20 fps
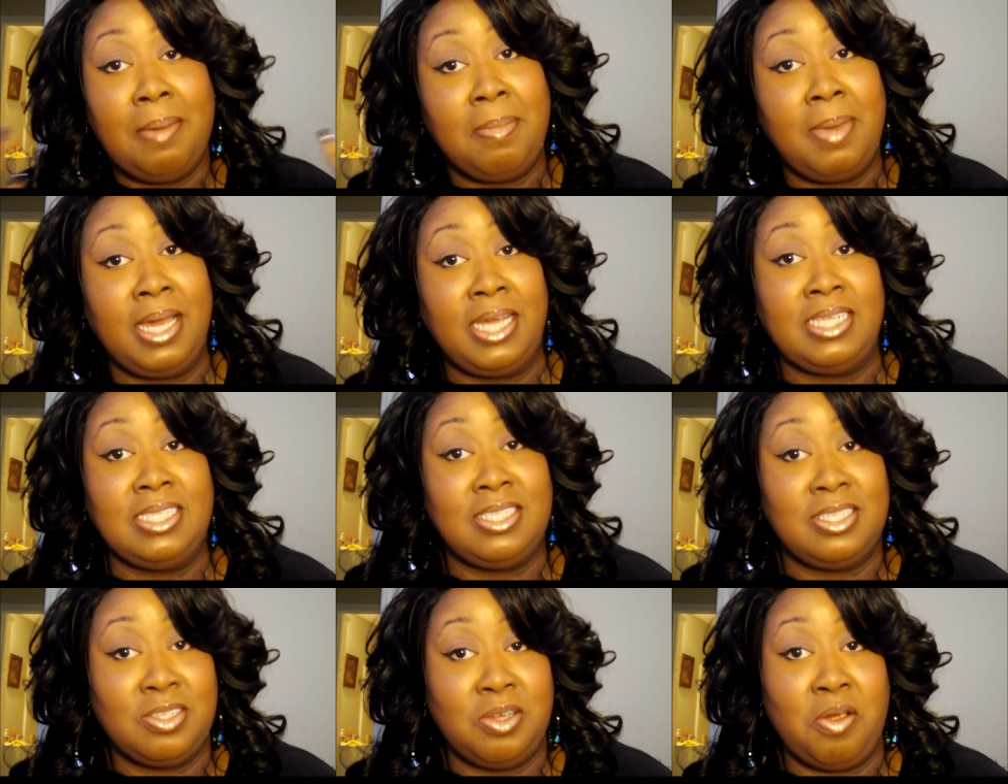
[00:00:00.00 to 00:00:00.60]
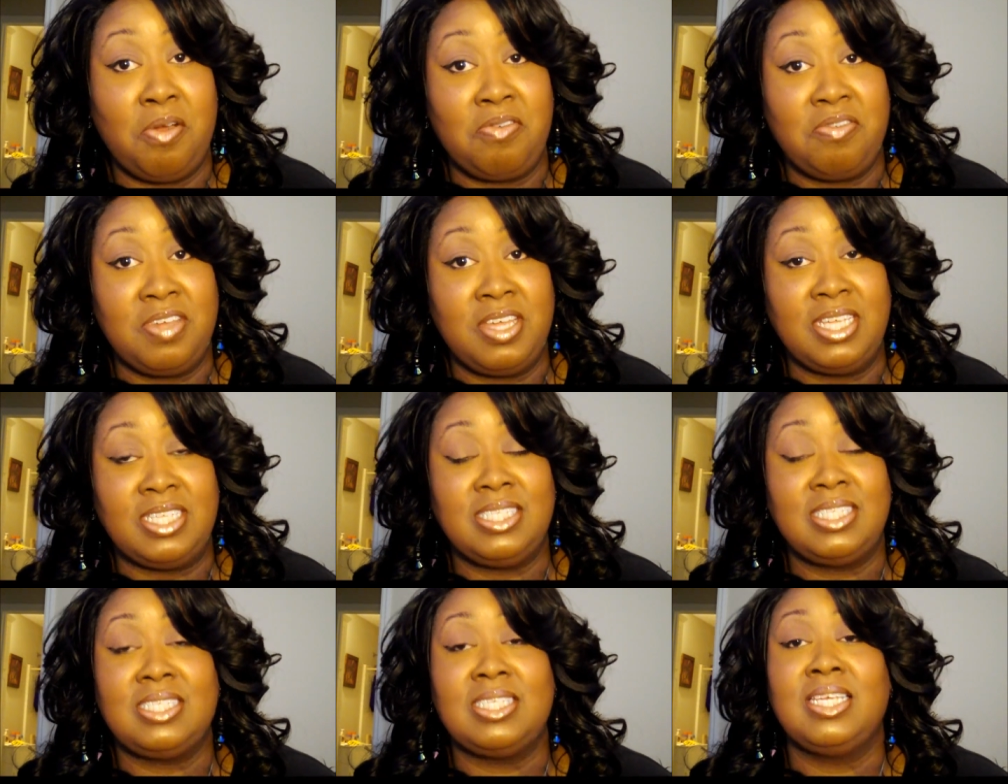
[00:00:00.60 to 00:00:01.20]
that might
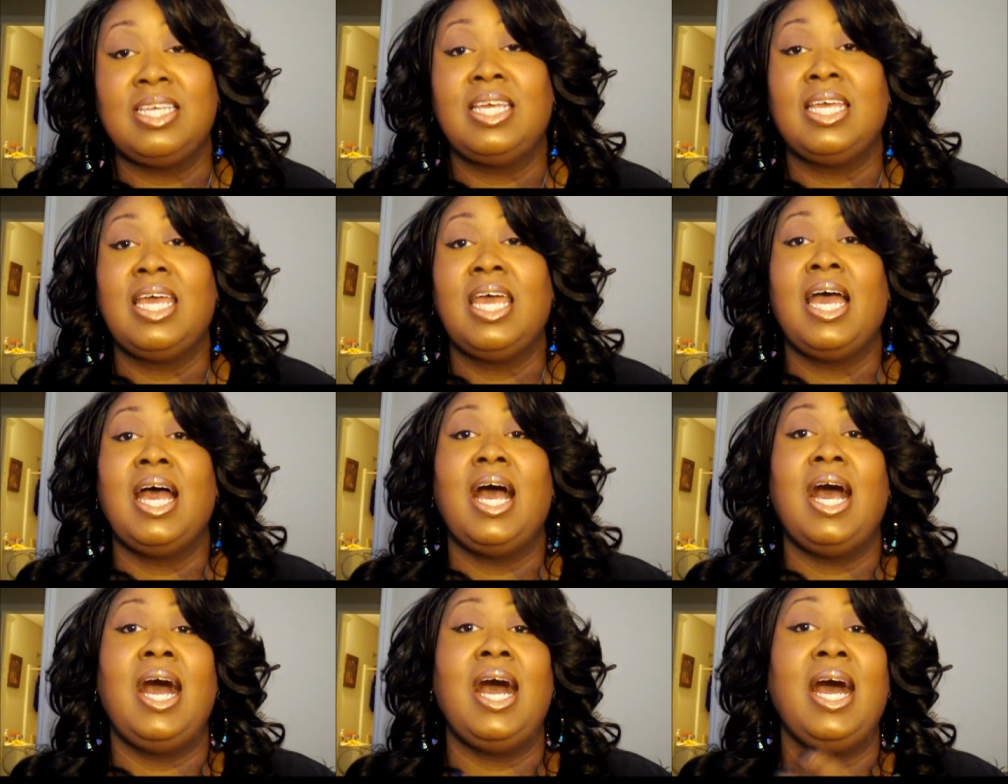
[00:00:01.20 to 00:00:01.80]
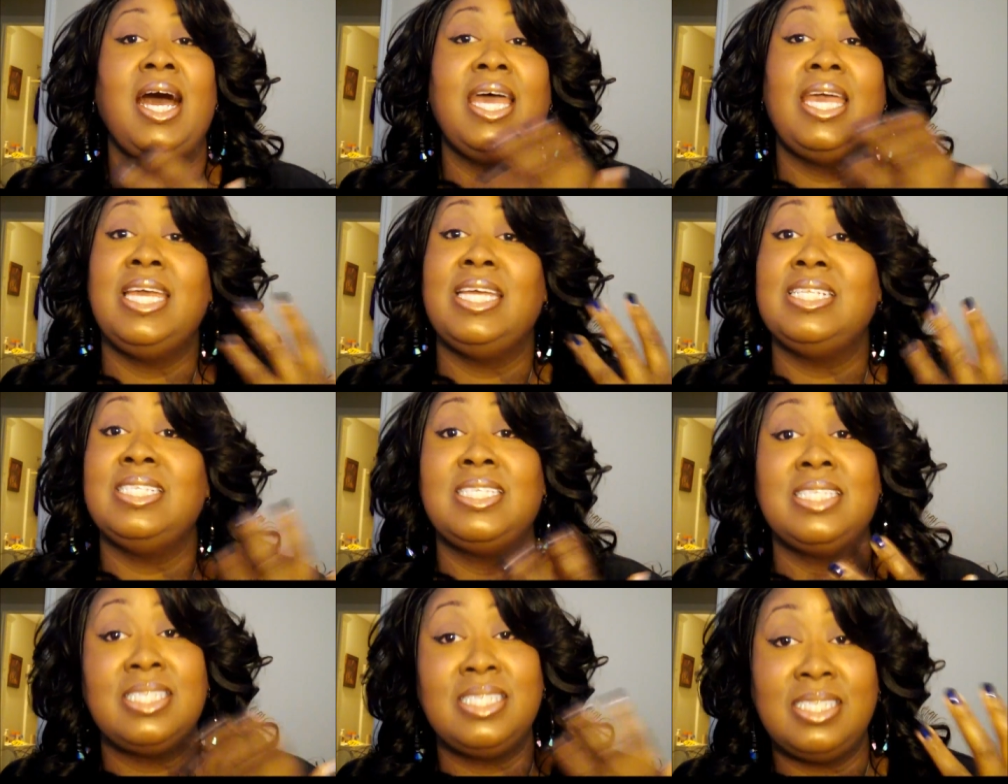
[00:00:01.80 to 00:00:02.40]
surface, Uh,
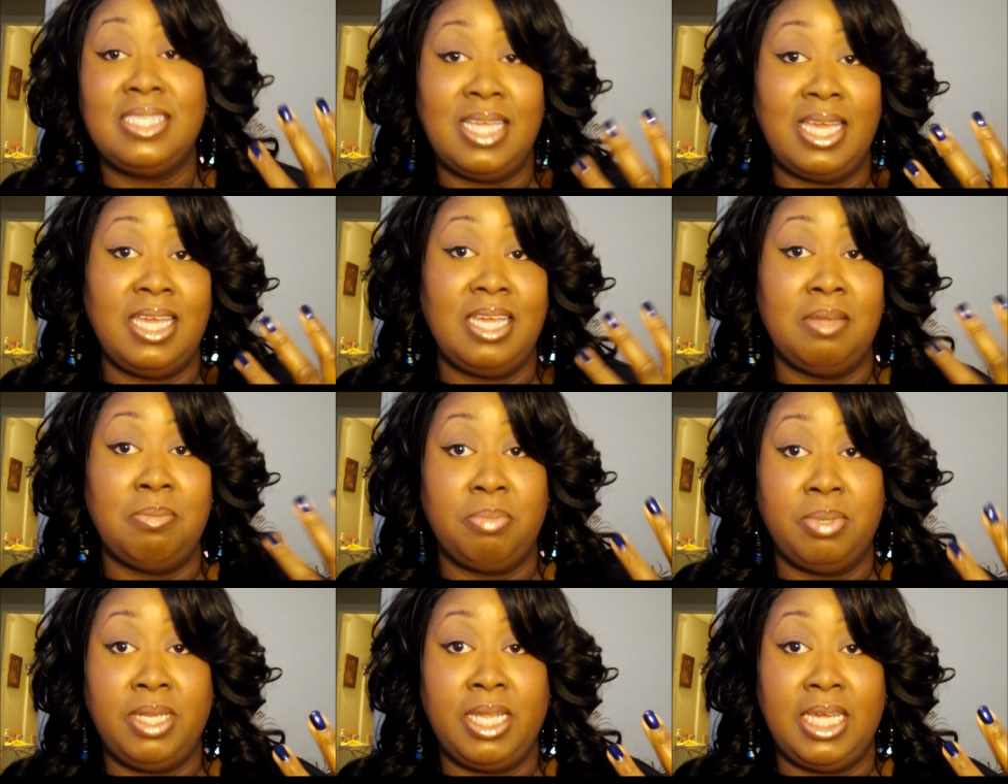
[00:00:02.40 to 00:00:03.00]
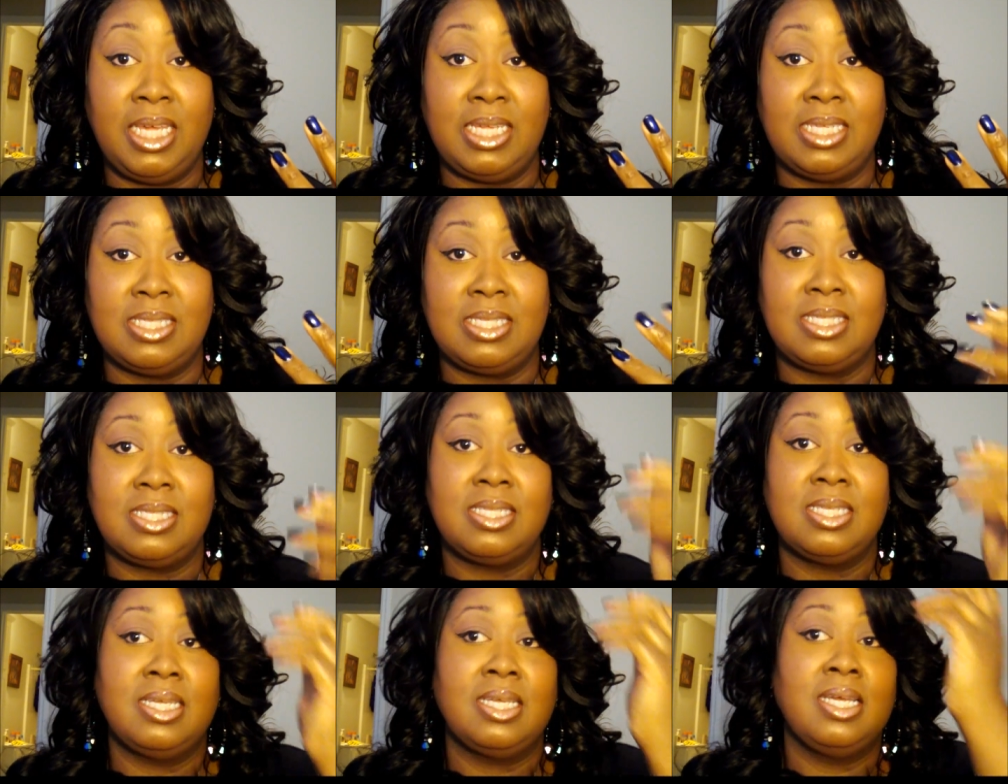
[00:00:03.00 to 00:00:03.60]
and to stay in
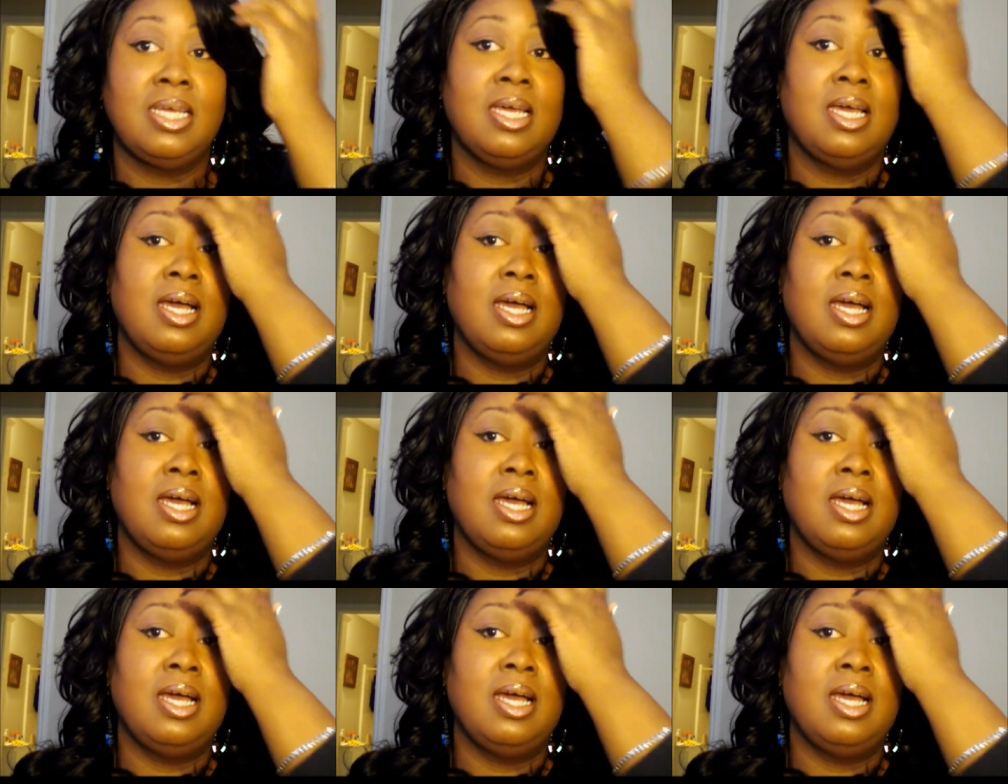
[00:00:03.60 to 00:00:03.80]
place.